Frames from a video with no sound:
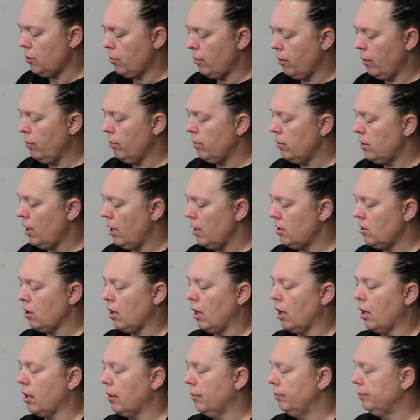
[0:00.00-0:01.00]
what it would taste
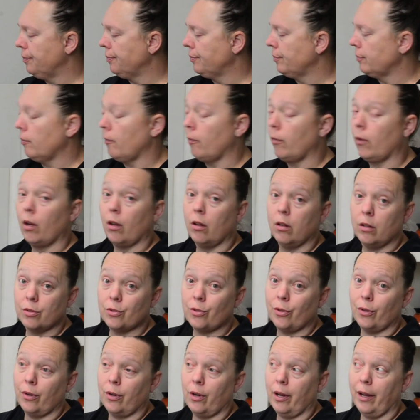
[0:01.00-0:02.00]
like.
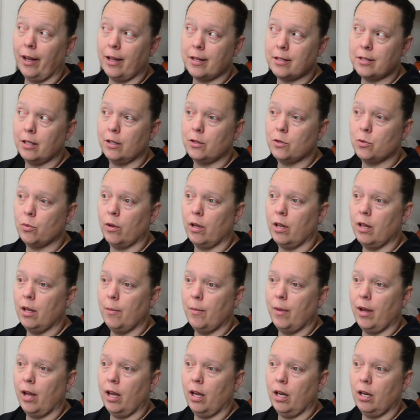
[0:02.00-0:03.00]
So I guess that's why they
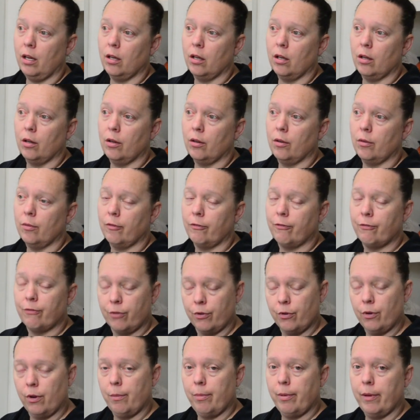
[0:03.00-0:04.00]
made
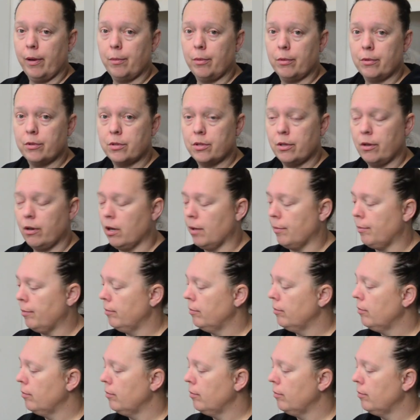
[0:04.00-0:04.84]
Fruity Pebbles syrup.